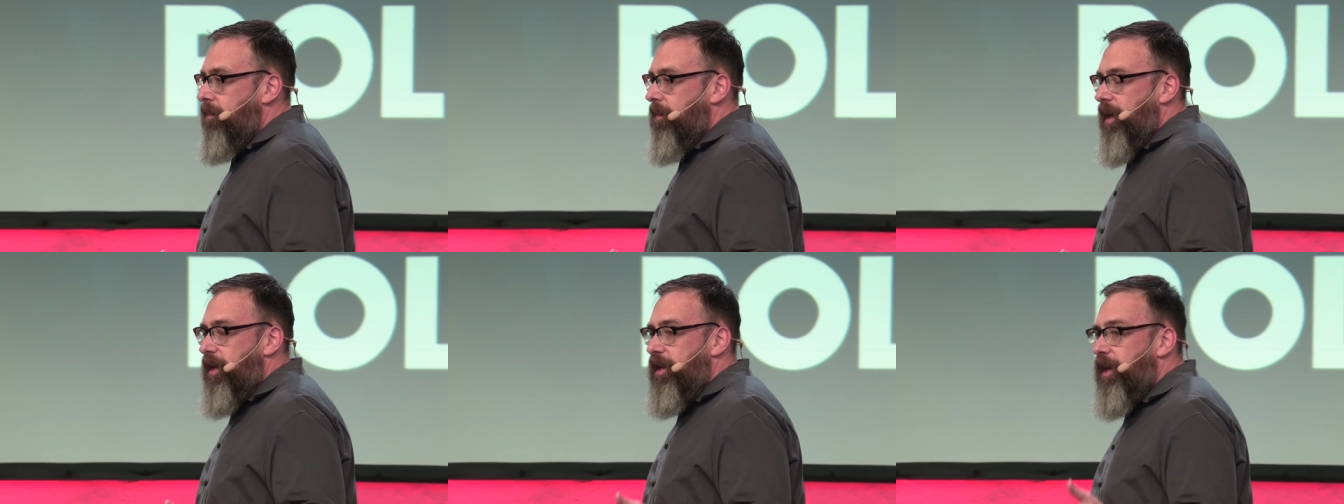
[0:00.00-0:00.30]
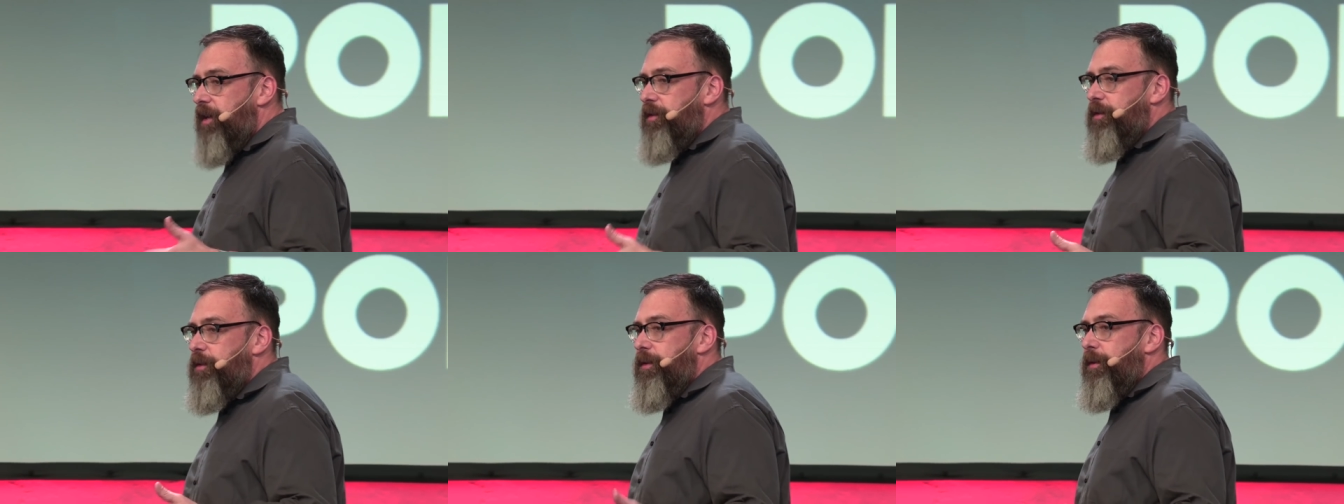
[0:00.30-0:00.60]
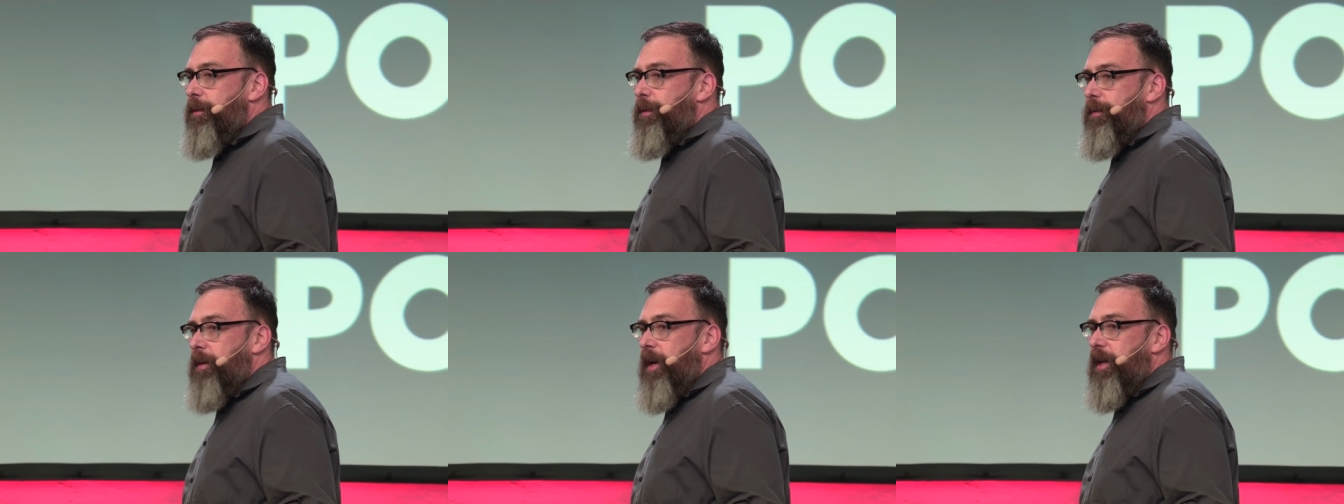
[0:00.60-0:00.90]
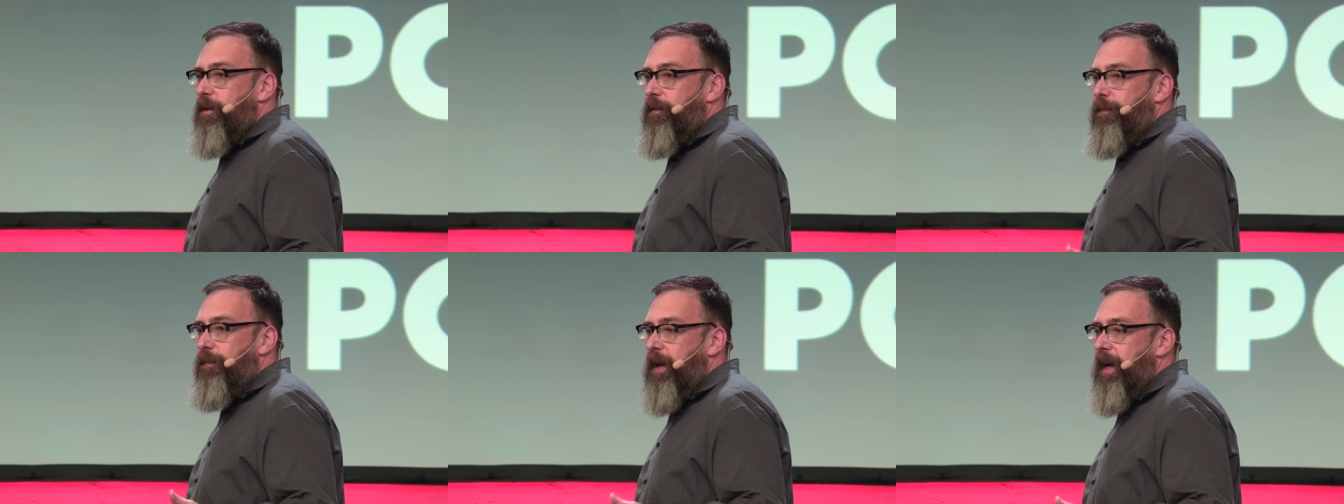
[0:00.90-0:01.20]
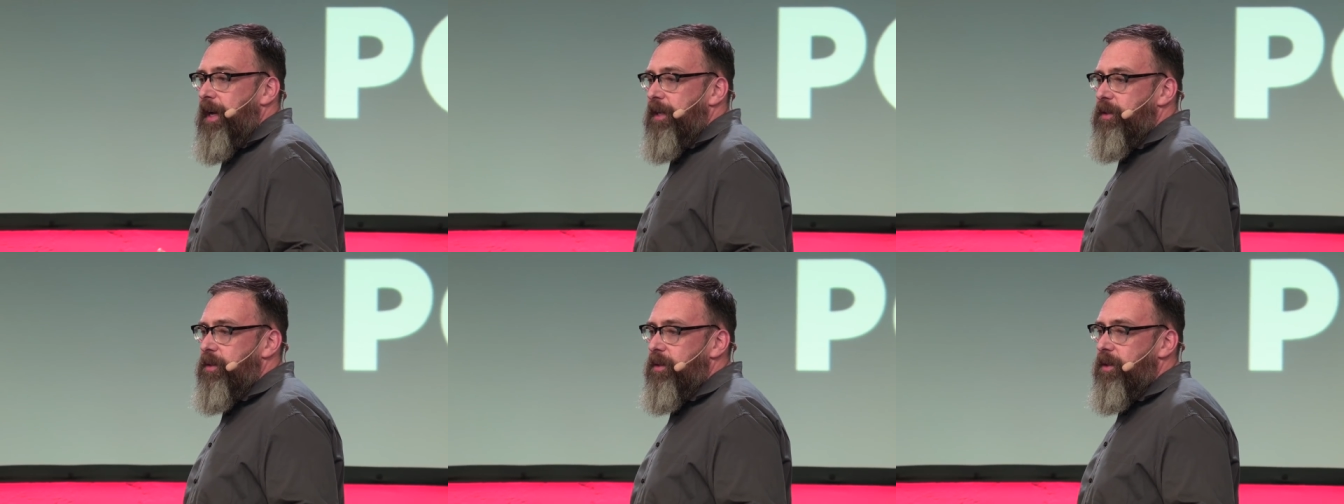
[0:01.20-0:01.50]
and under the threat of
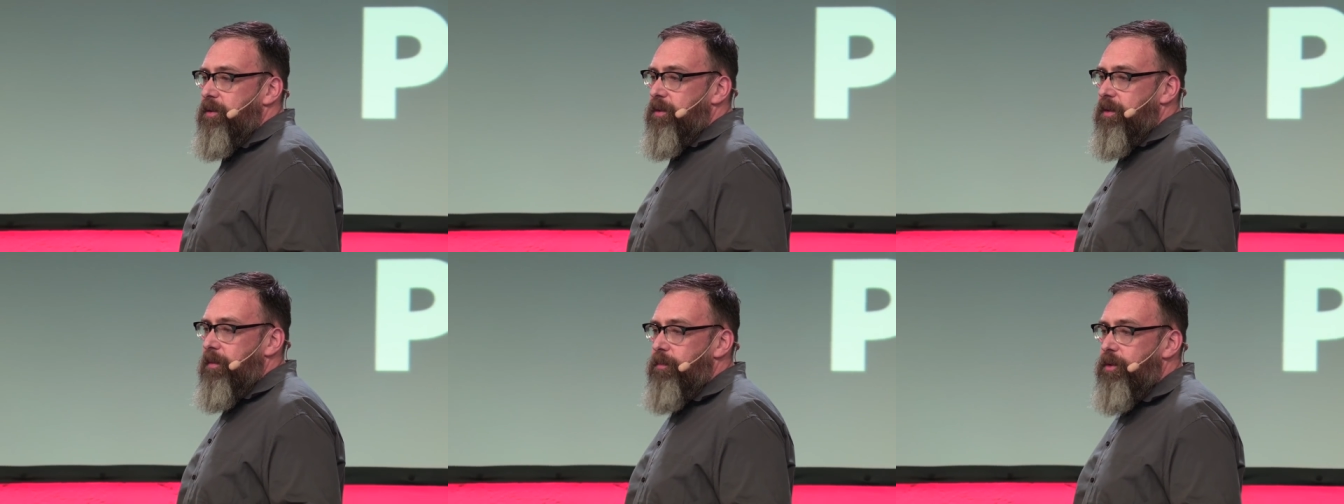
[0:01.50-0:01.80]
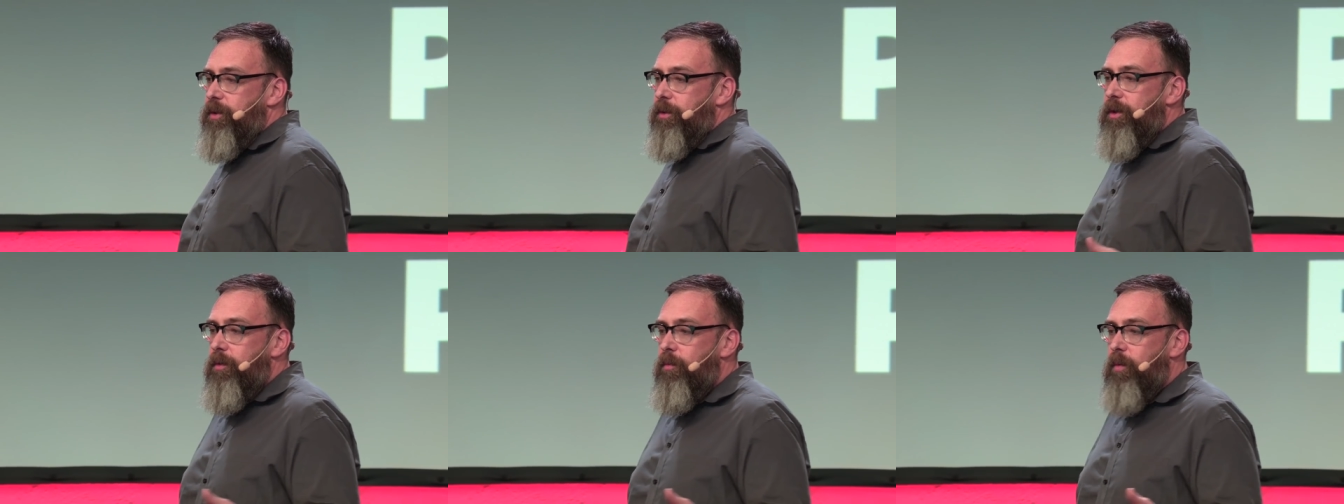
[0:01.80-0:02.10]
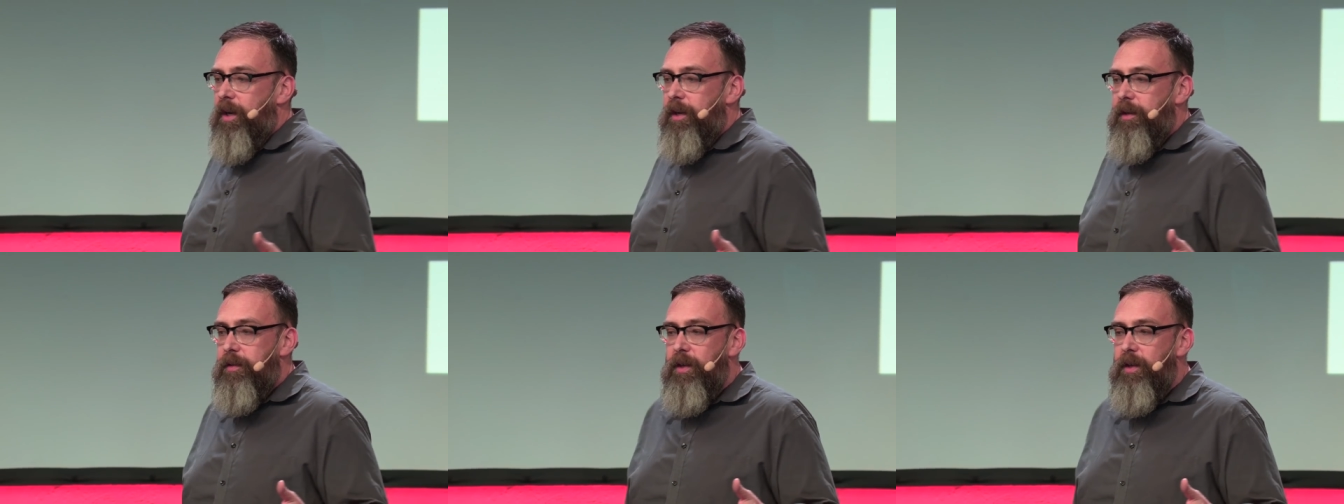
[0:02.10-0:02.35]
fascism. Do you want